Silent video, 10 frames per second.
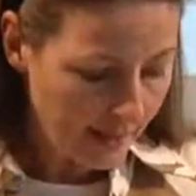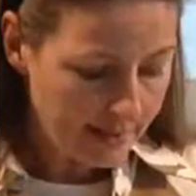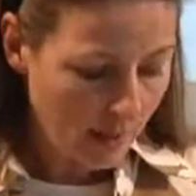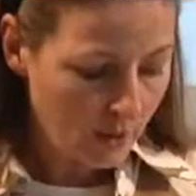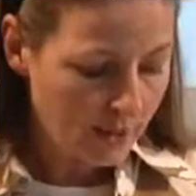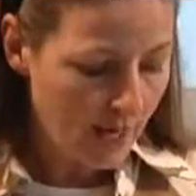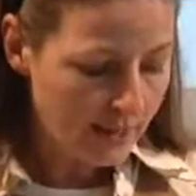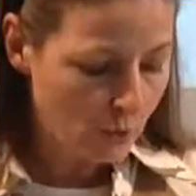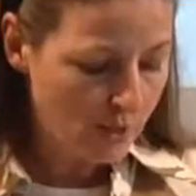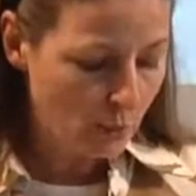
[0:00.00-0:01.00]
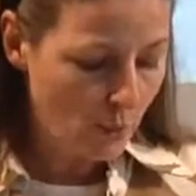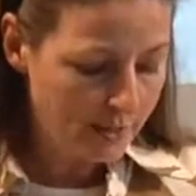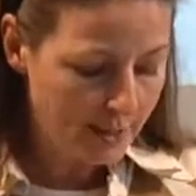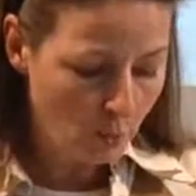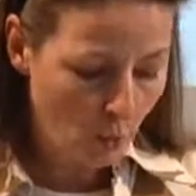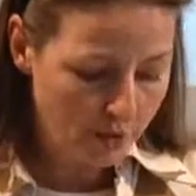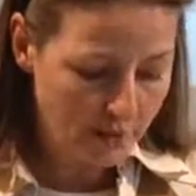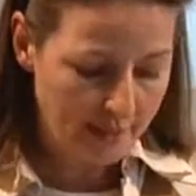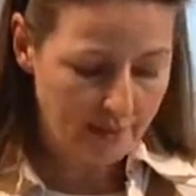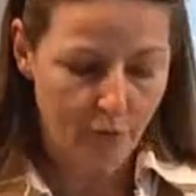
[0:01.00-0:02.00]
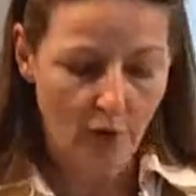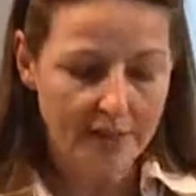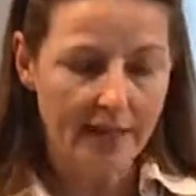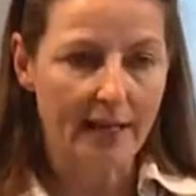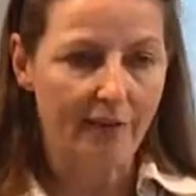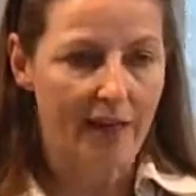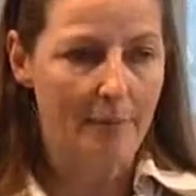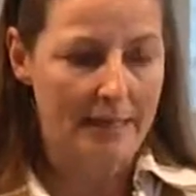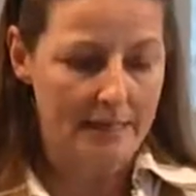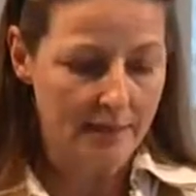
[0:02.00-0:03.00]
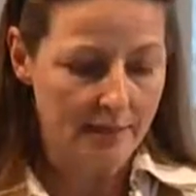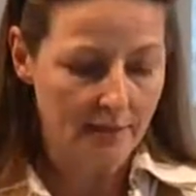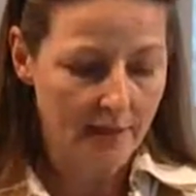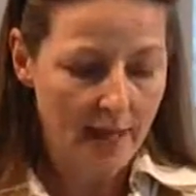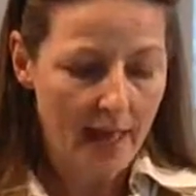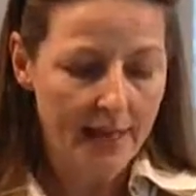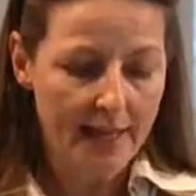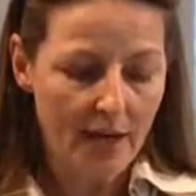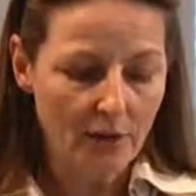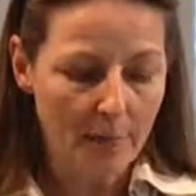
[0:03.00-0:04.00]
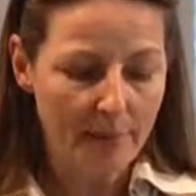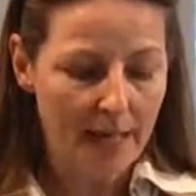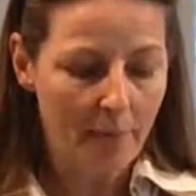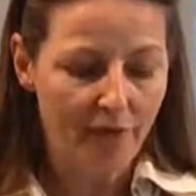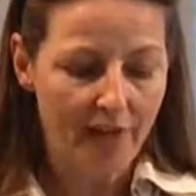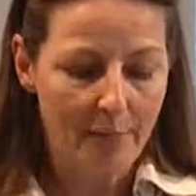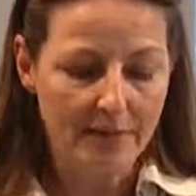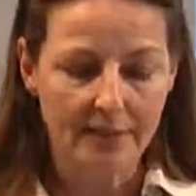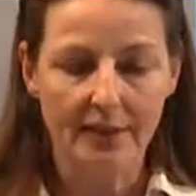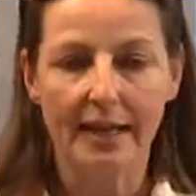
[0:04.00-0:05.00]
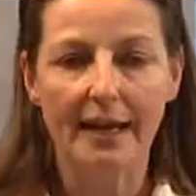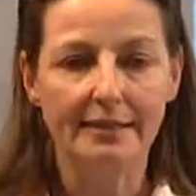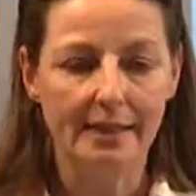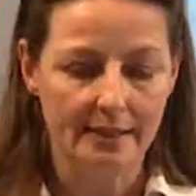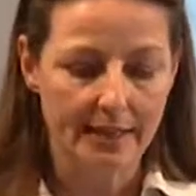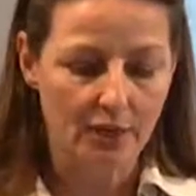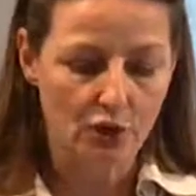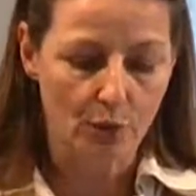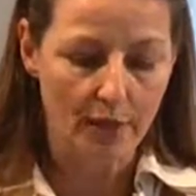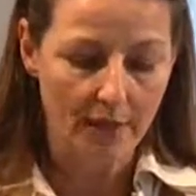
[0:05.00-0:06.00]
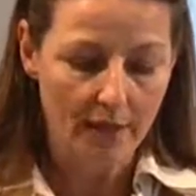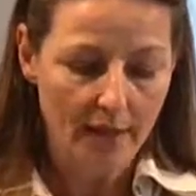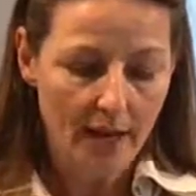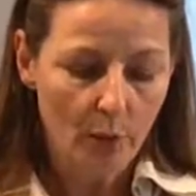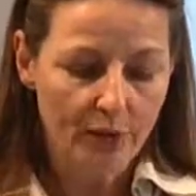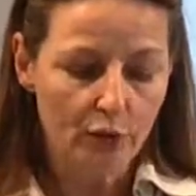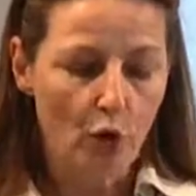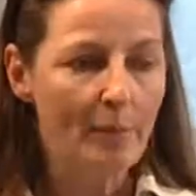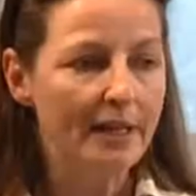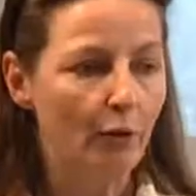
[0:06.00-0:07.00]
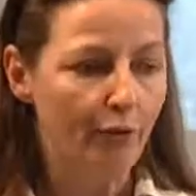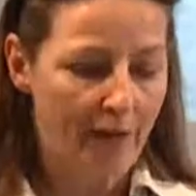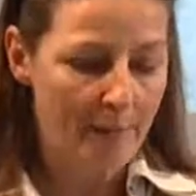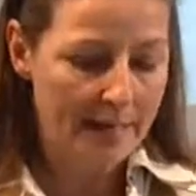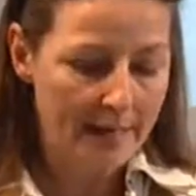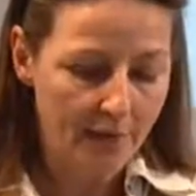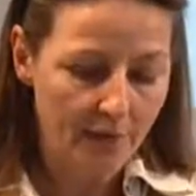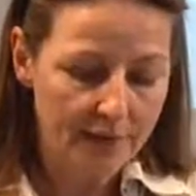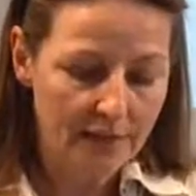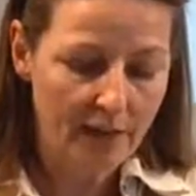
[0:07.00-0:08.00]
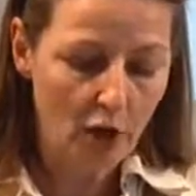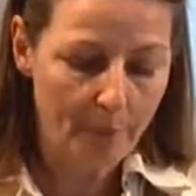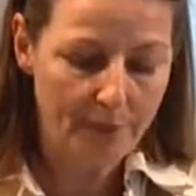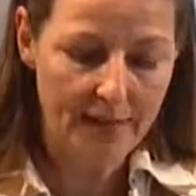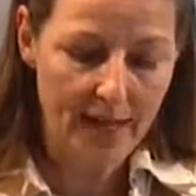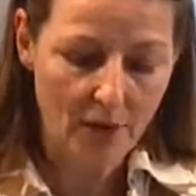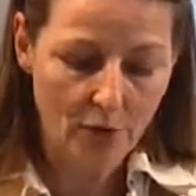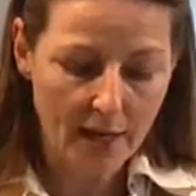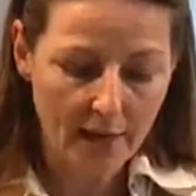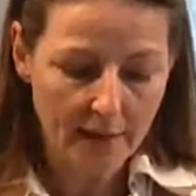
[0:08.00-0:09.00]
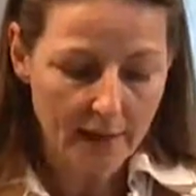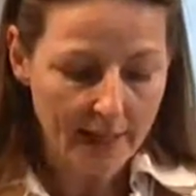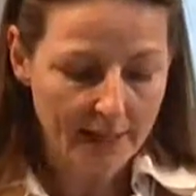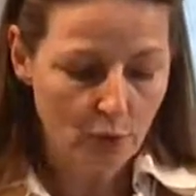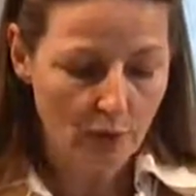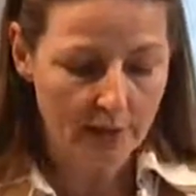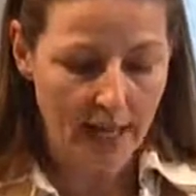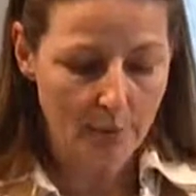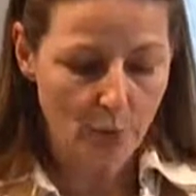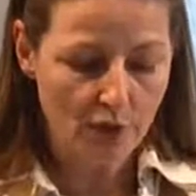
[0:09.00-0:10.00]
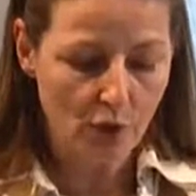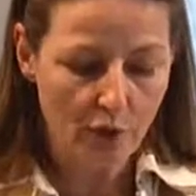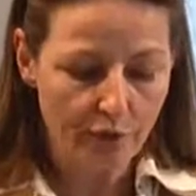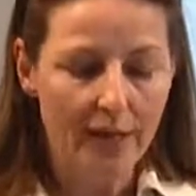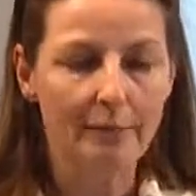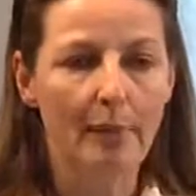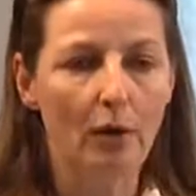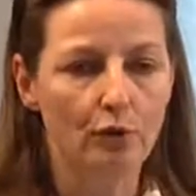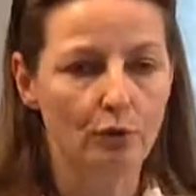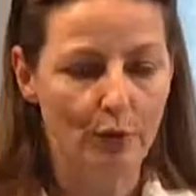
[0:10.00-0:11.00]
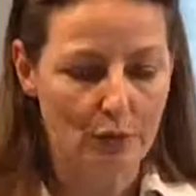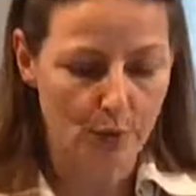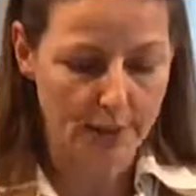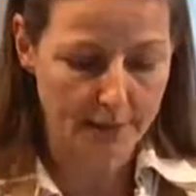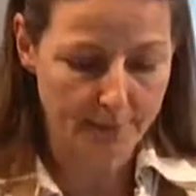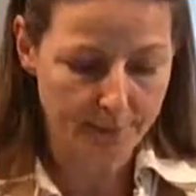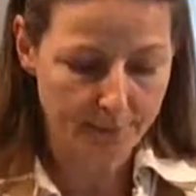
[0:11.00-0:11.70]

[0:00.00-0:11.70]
It's our country's winter wonderland for entire families, an area become famous in the 19th century when the Romanov family developed the area into a game reserve and mountain retreat.